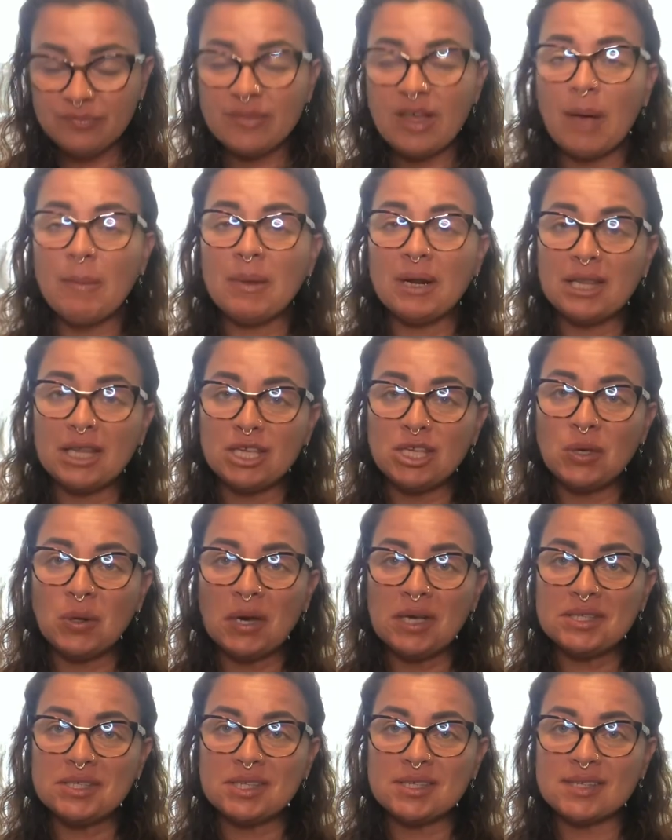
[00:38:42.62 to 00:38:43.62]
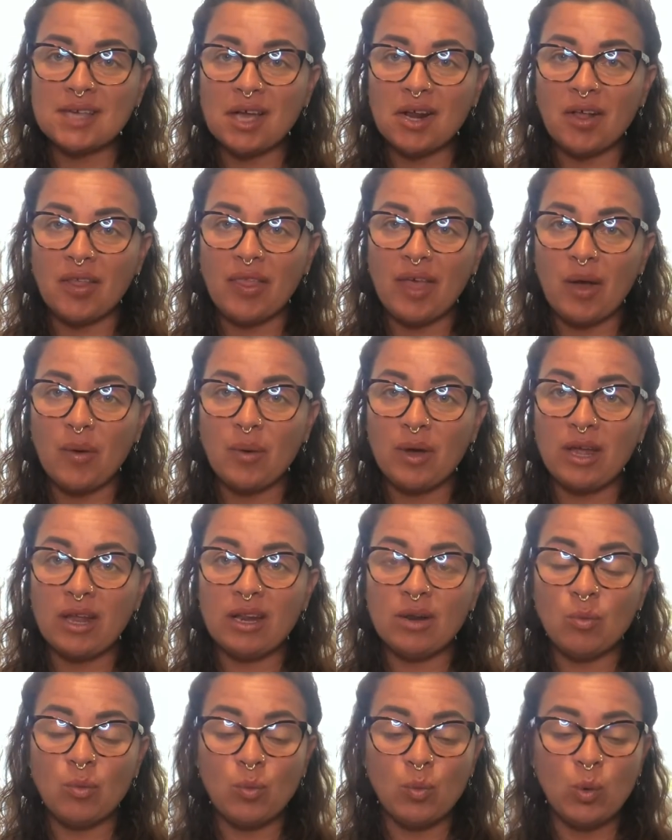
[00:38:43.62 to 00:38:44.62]
I'm going to let you guys decide on that
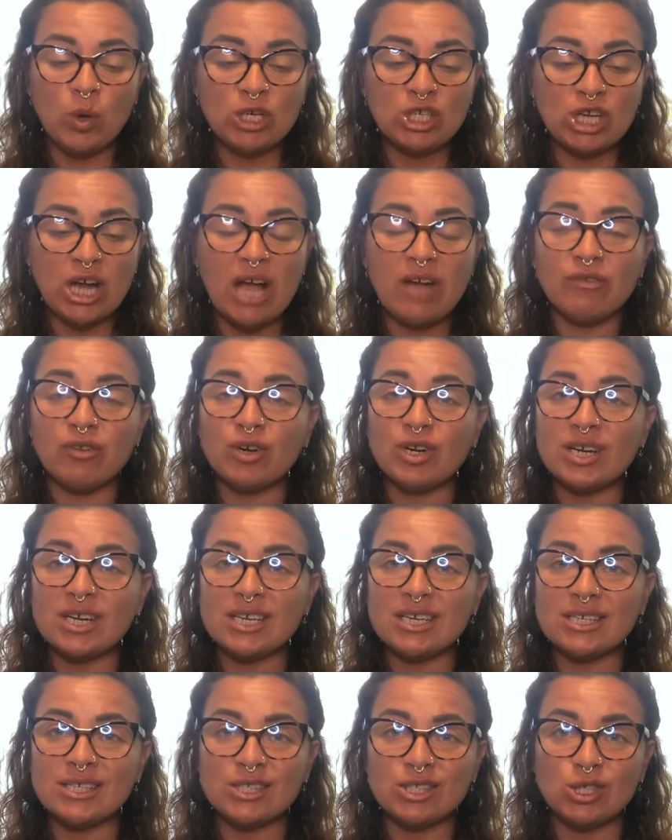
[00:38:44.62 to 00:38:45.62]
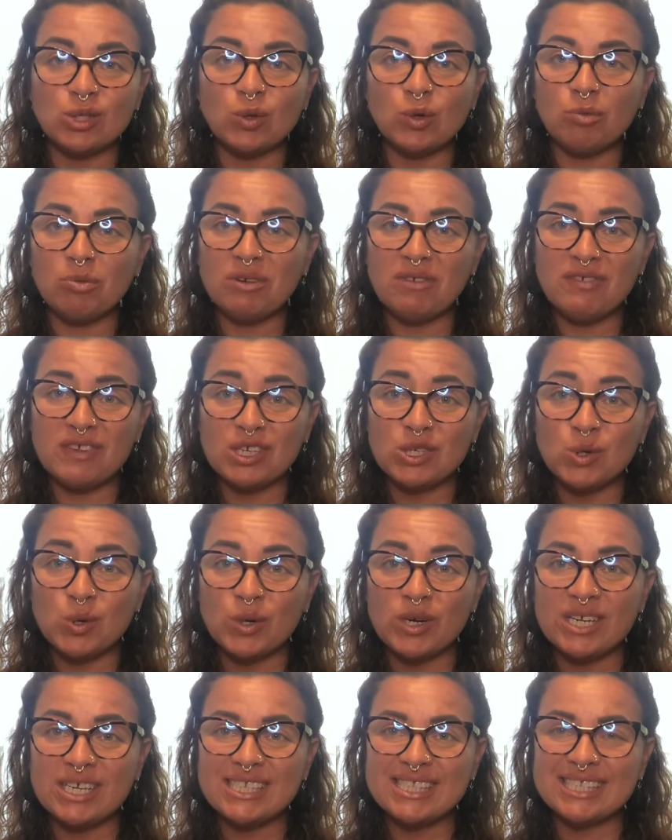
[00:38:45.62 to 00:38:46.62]
one. Whichever it is, you will be
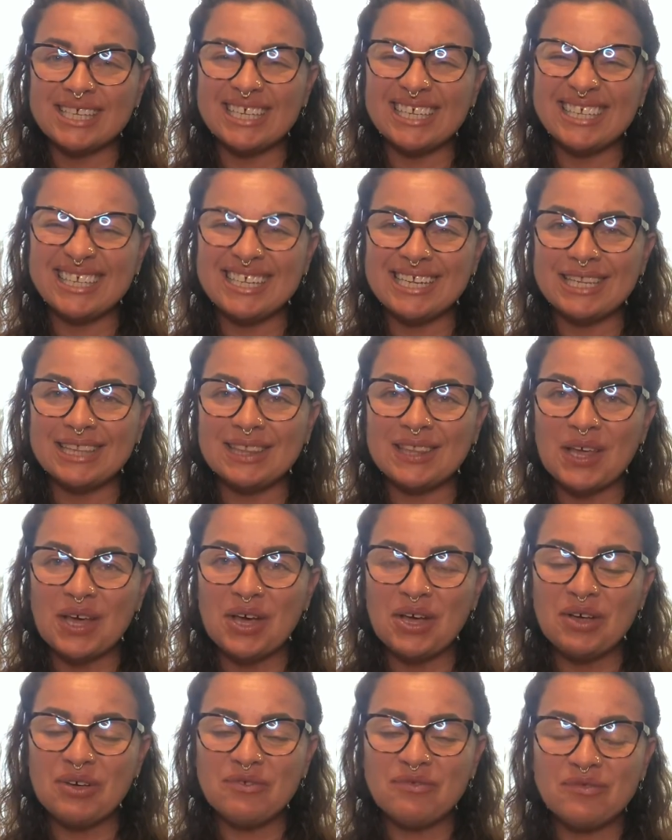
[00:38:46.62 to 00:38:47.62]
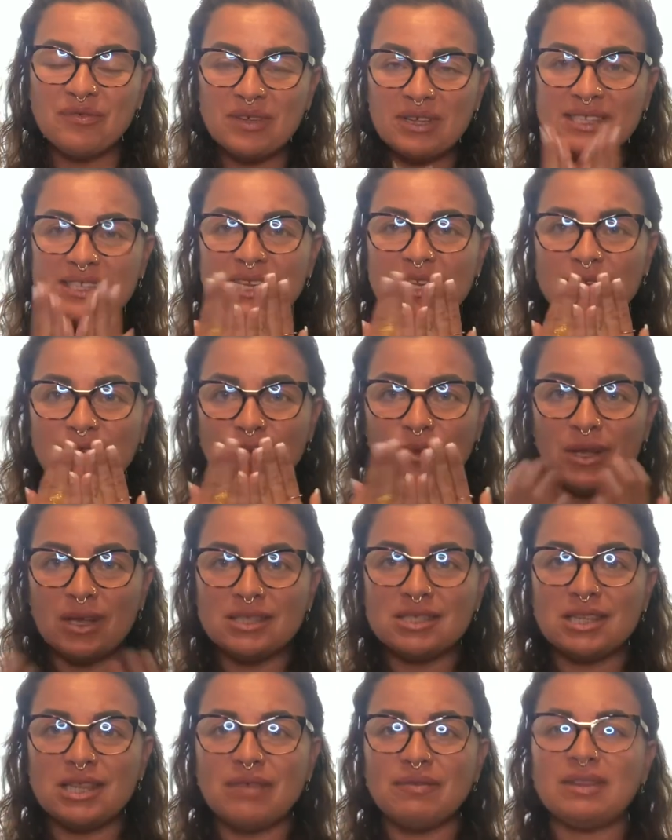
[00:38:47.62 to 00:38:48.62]
victorious in love. Sending you
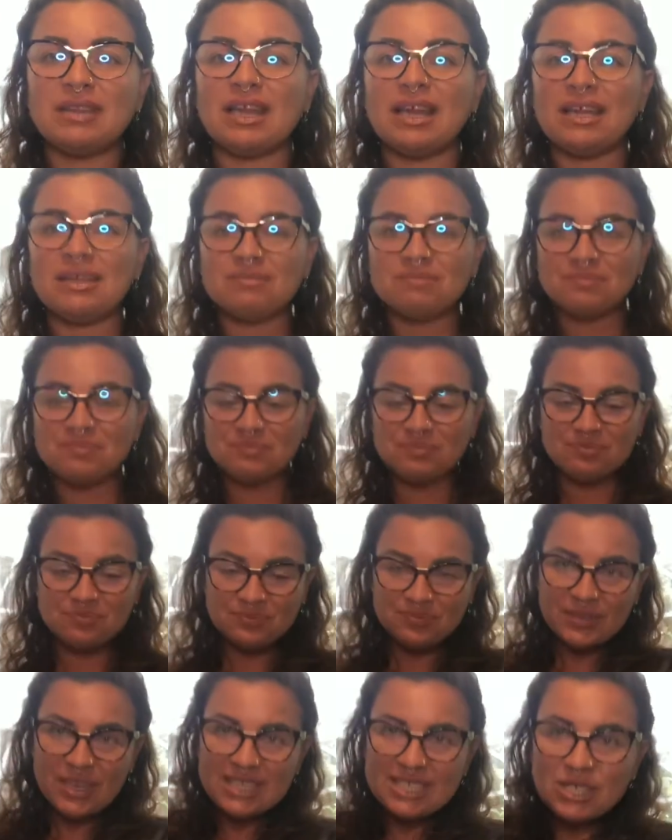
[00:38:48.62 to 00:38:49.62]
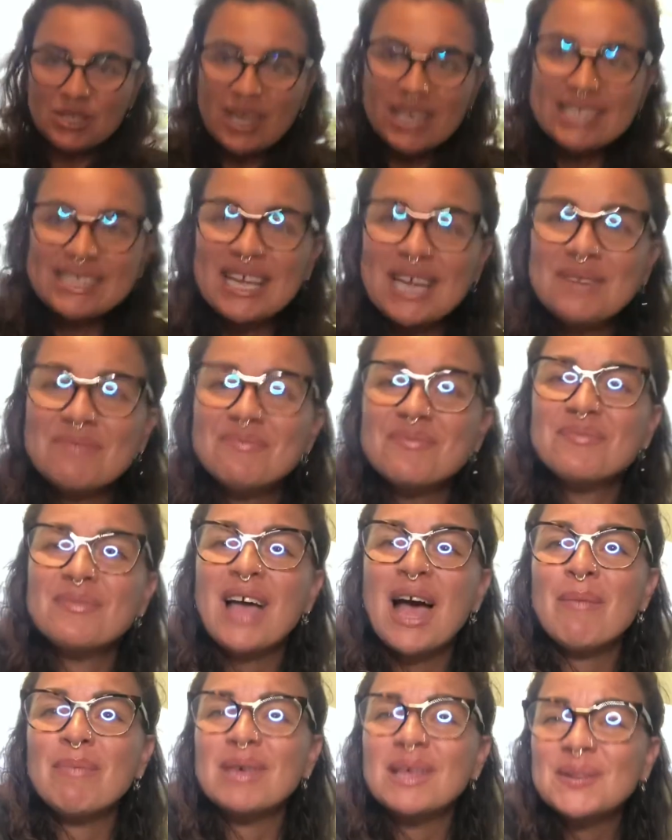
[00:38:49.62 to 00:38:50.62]
lots of love and light. Until next time,
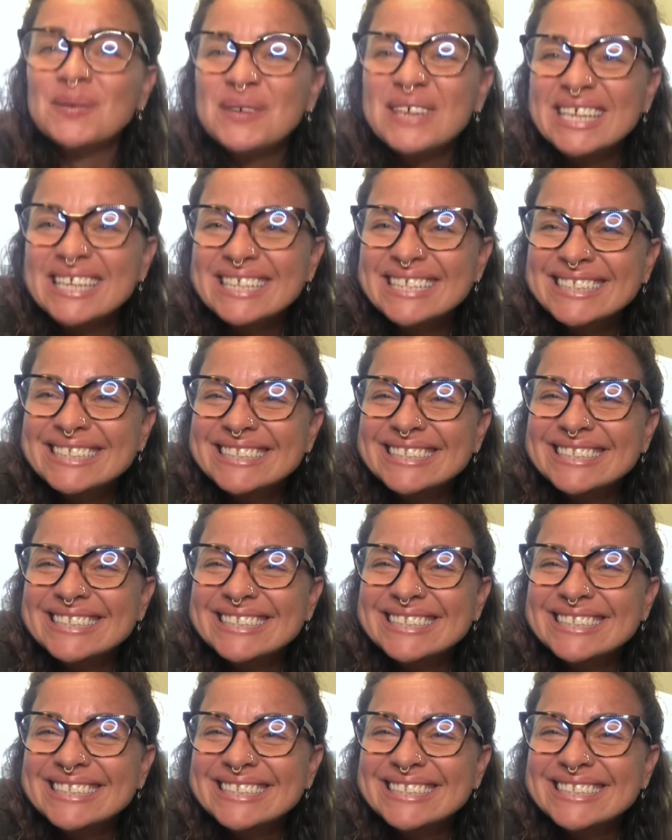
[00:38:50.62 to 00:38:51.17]
happy Halloween.